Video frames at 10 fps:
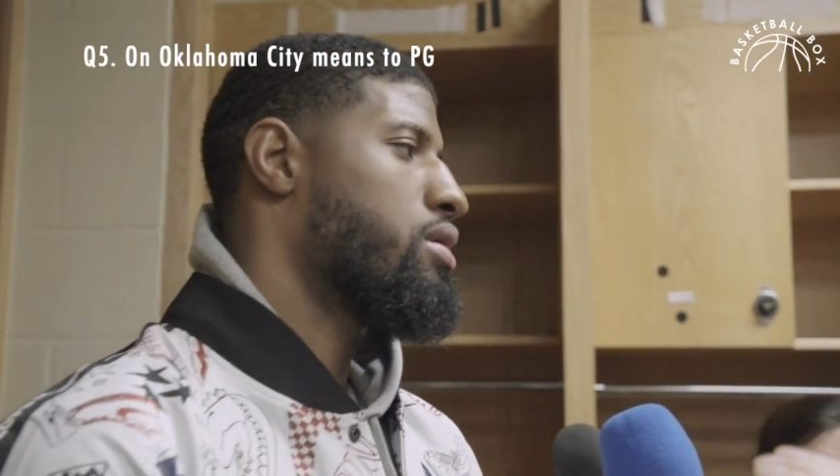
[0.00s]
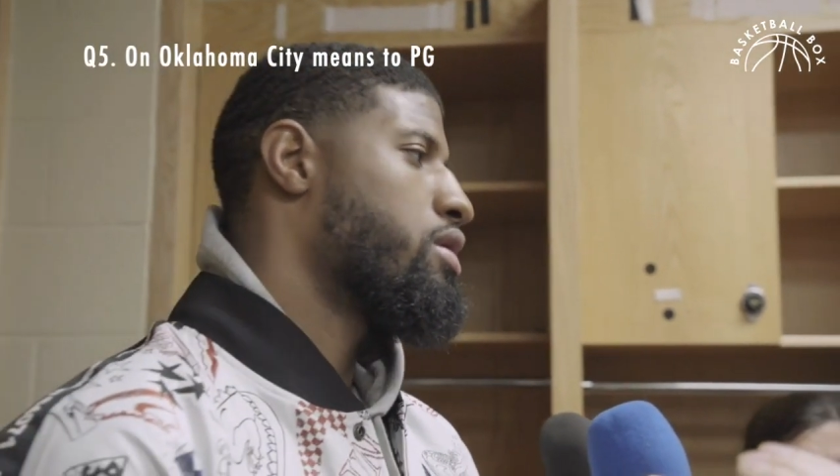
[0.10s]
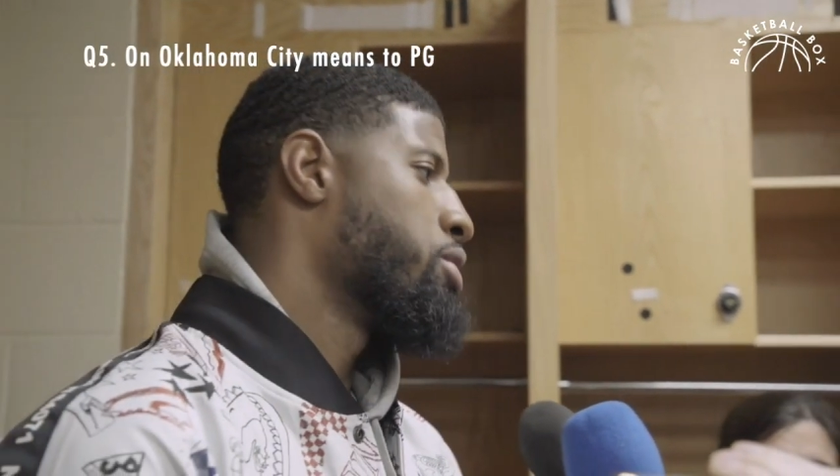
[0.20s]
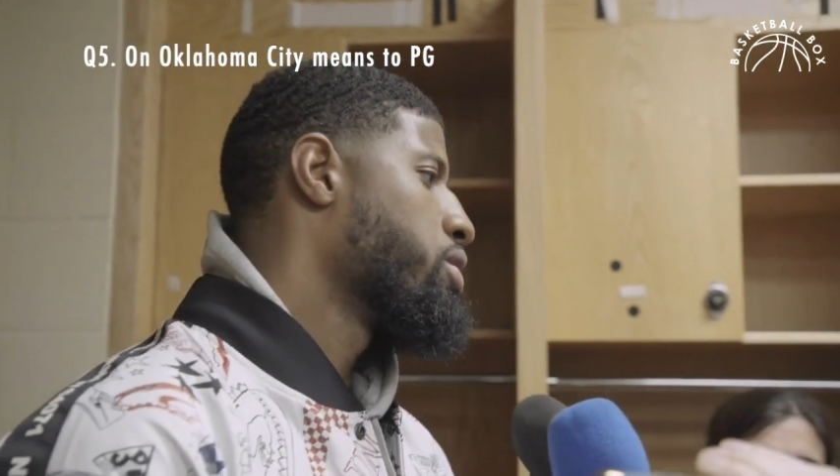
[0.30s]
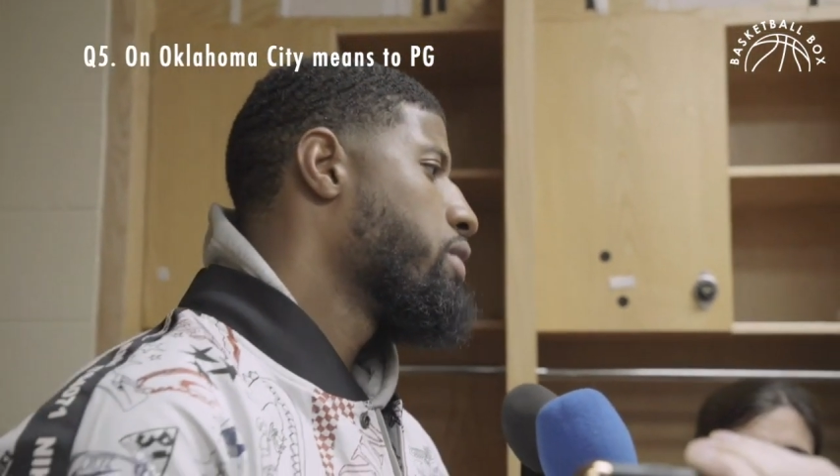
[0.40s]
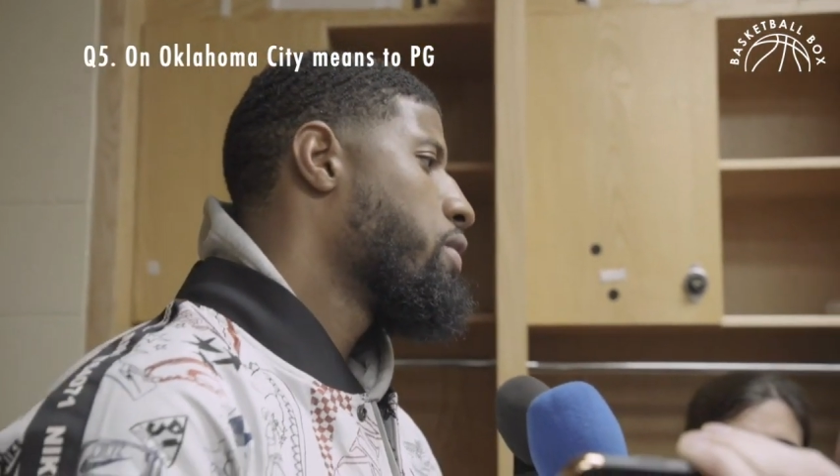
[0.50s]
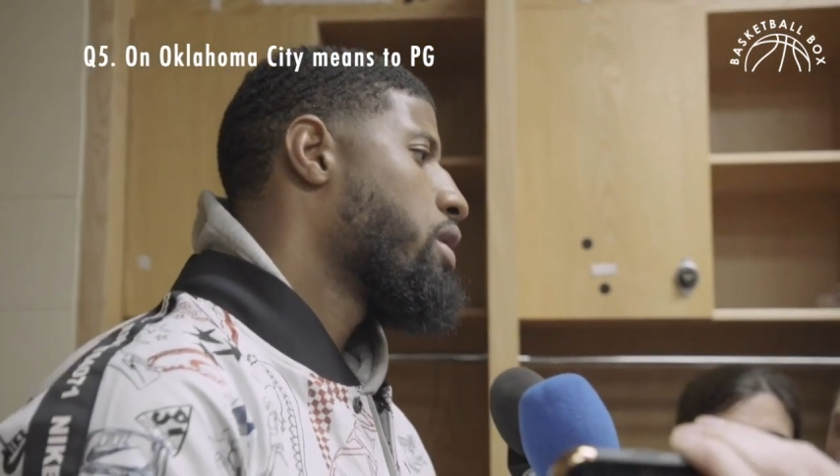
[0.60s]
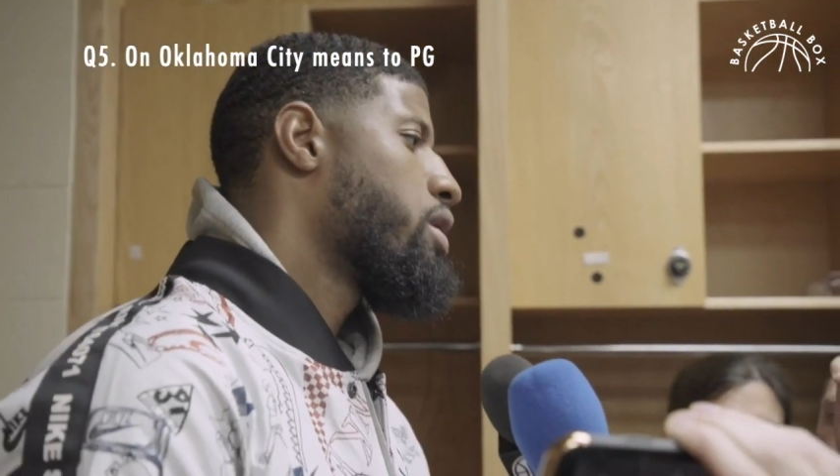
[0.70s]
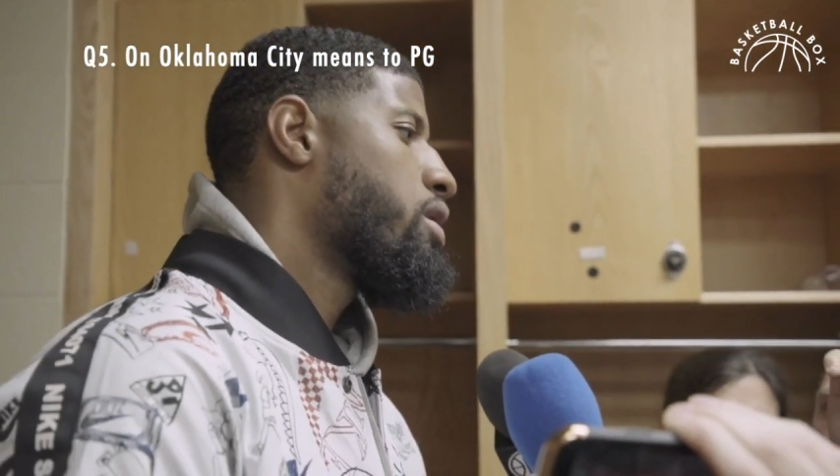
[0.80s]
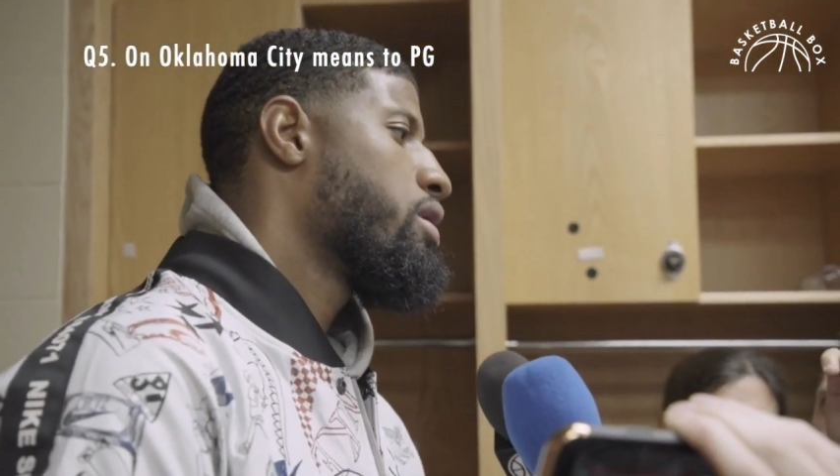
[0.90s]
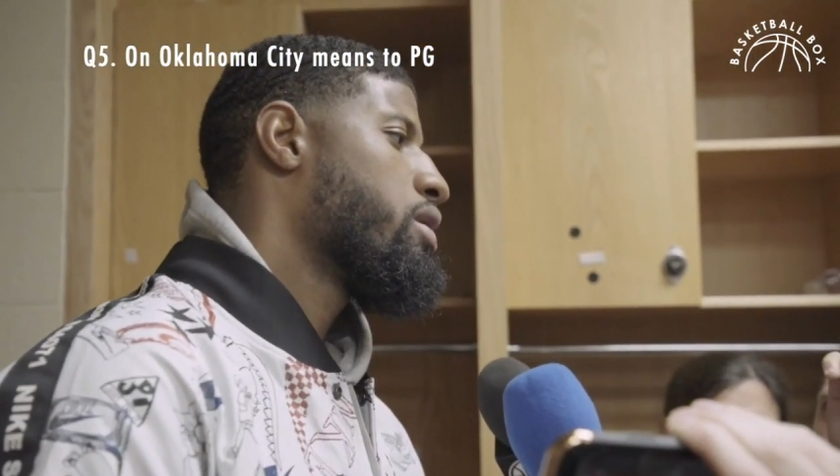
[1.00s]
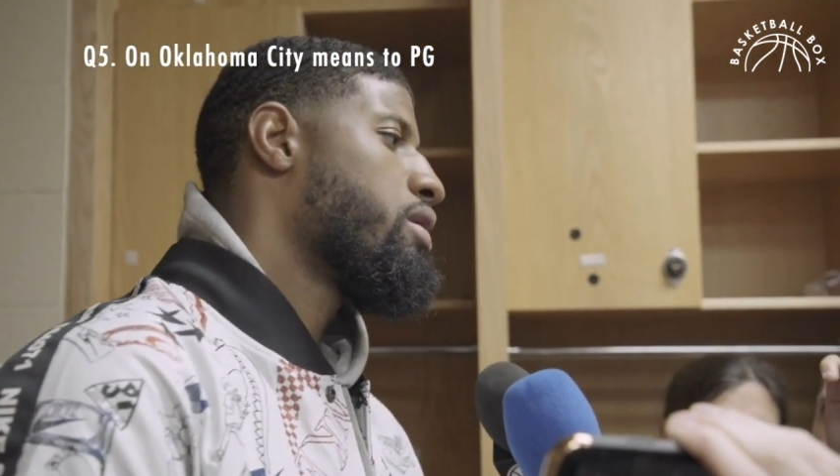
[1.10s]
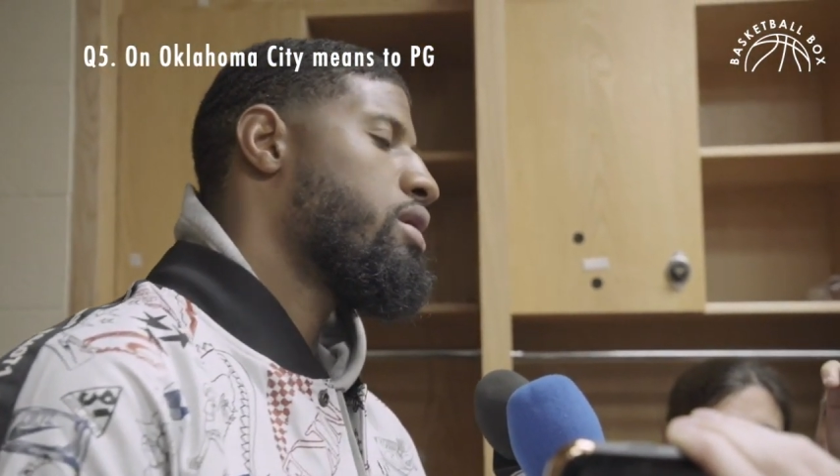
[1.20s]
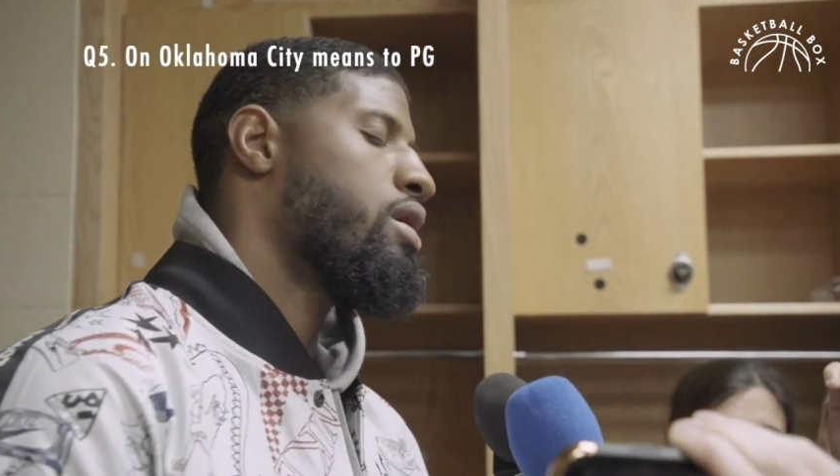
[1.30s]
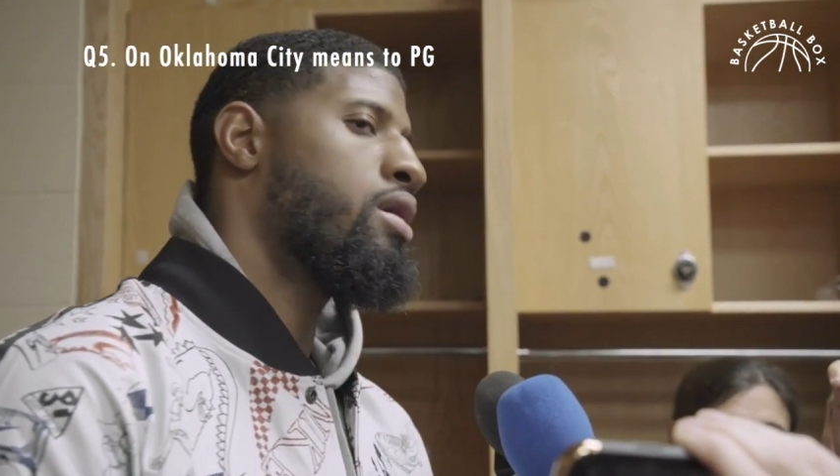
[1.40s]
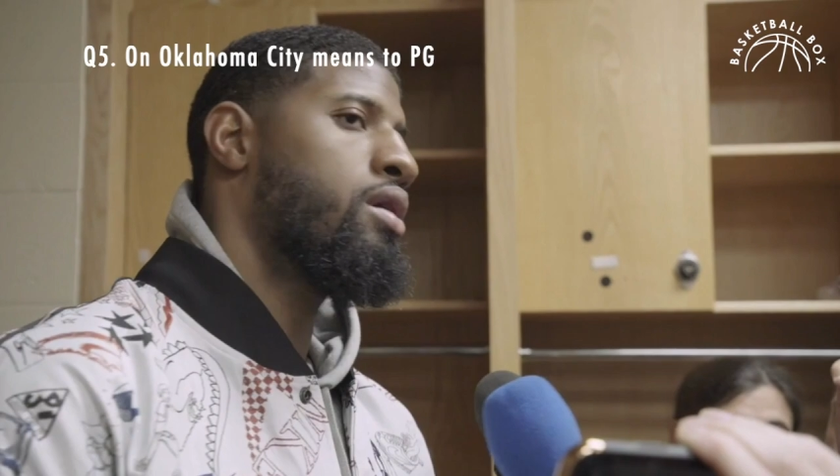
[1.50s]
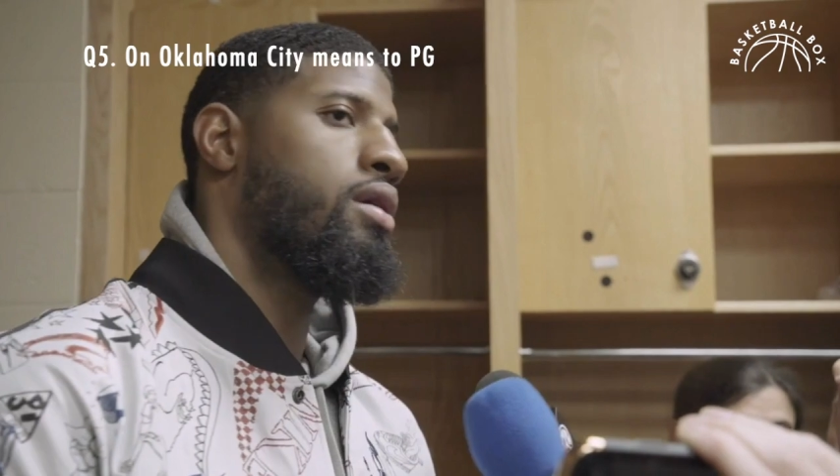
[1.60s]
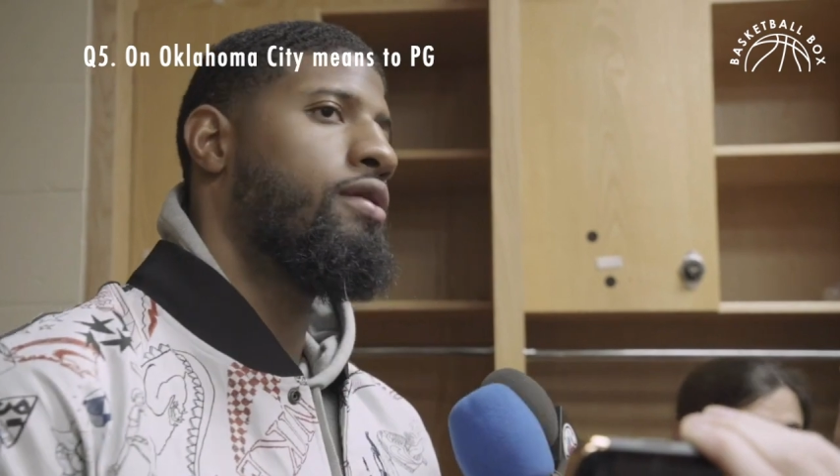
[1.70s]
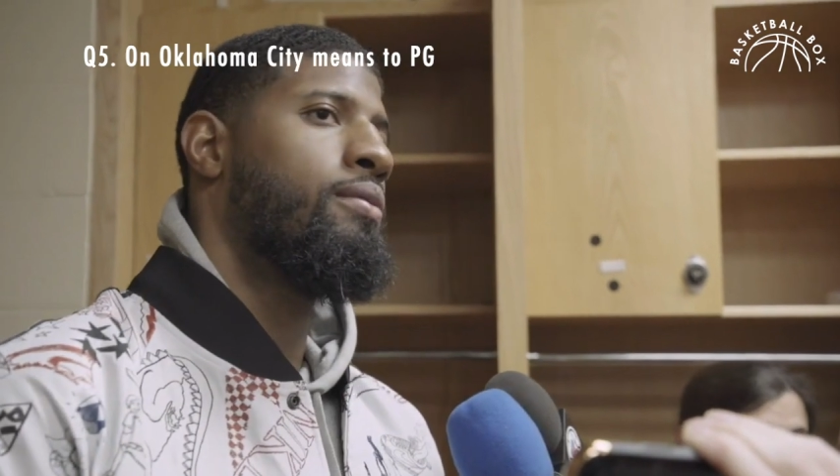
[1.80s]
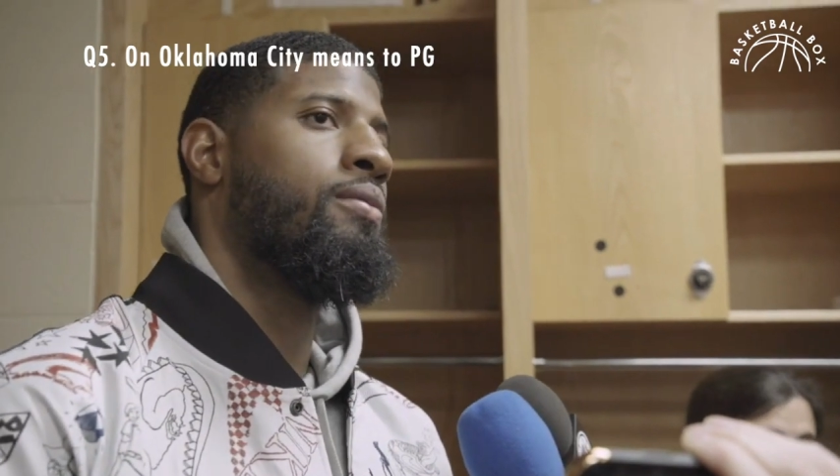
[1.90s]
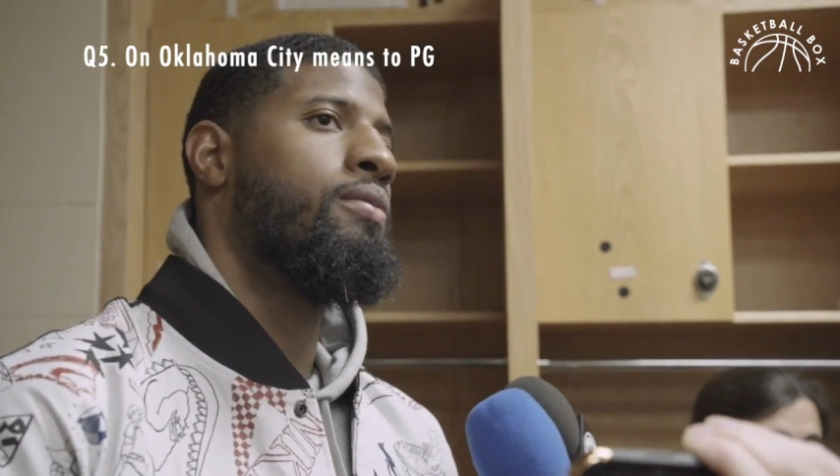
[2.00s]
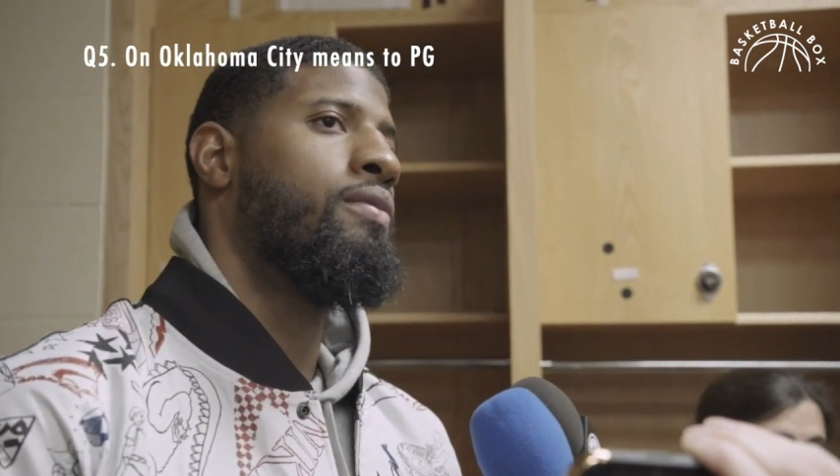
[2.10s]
community work here. Um,